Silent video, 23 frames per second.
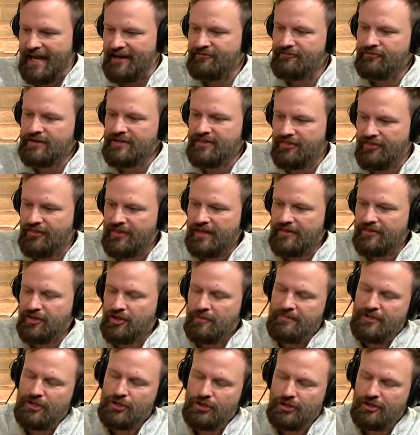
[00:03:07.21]
everything that
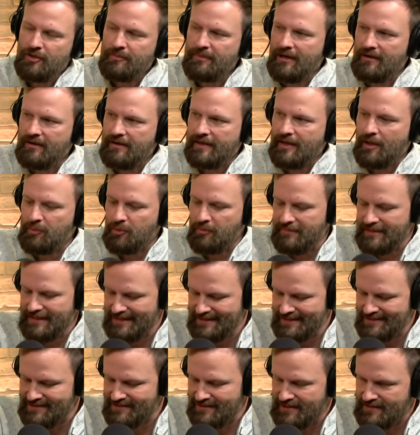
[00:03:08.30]
could be good about an album
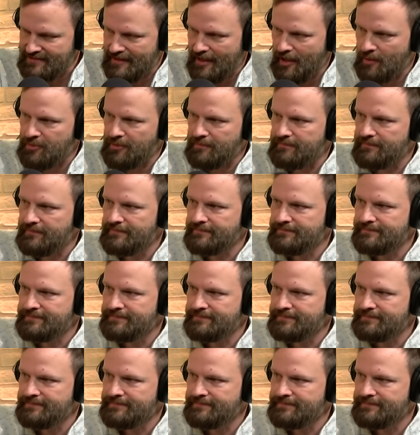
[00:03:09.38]
is this album. It is the